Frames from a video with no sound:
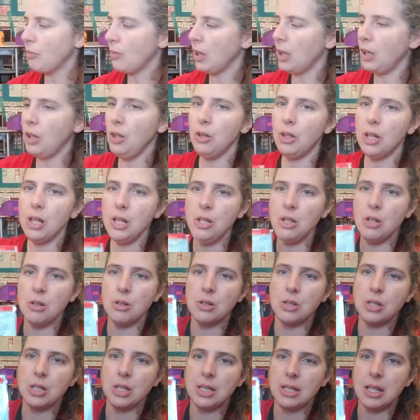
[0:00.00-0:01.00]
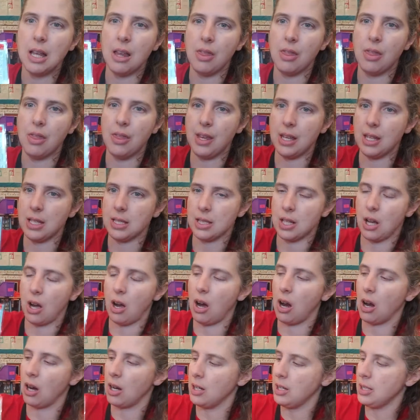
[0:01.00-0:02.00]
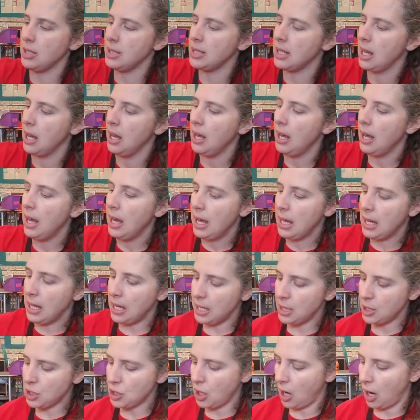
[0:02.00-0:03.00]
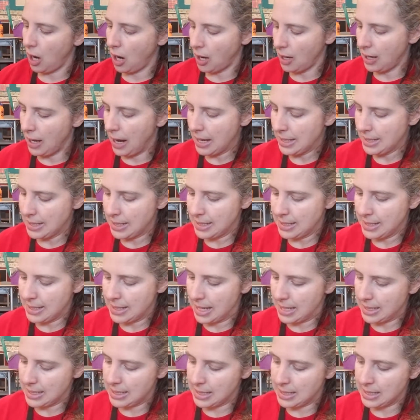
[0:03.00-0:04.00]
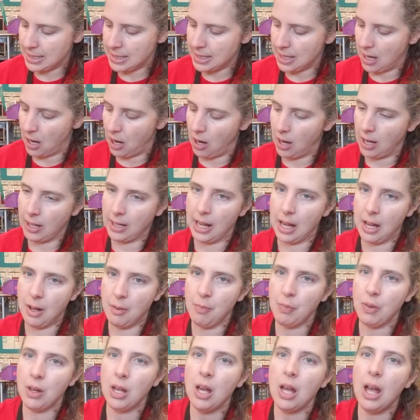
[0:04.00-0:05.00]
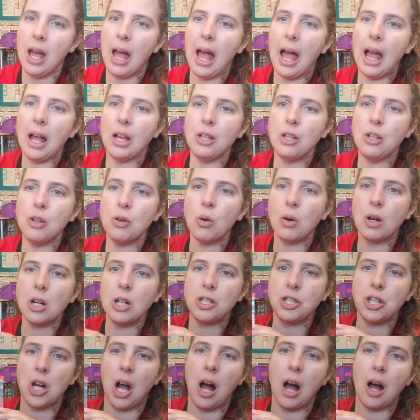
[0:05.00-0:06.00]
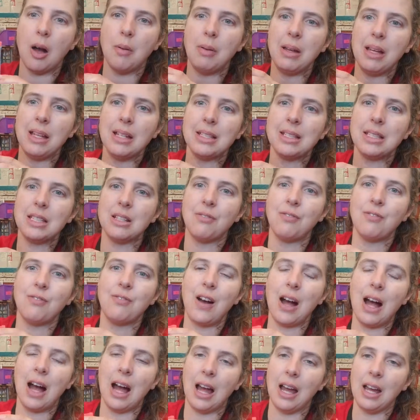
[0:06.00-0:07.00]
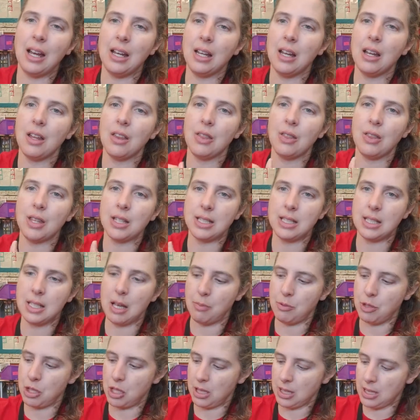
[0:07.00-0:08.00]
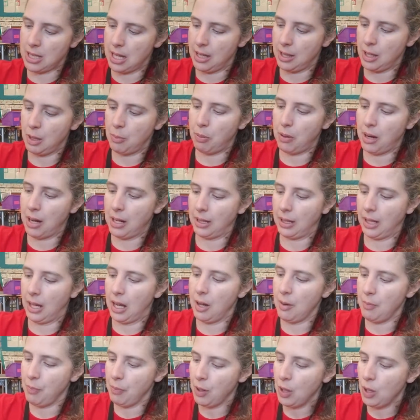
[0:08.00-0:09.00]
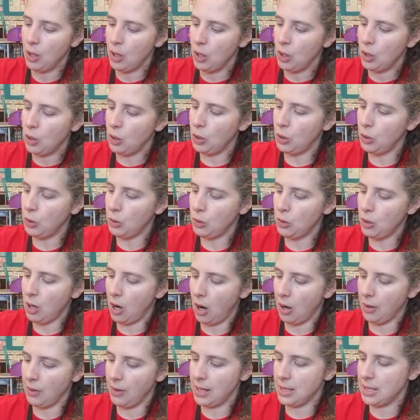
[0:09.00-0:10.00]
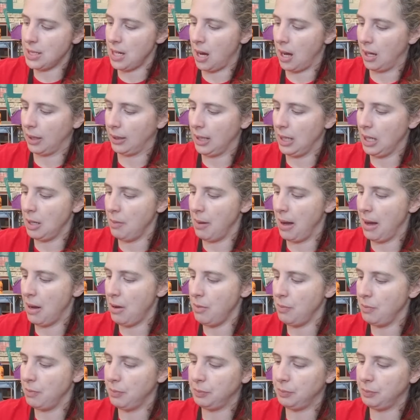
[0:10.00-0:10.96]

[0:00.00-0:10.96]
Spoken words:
you can use these cards. Each card has a sentence on it. And your job is to find the subject and the predicate. Who are they talking about?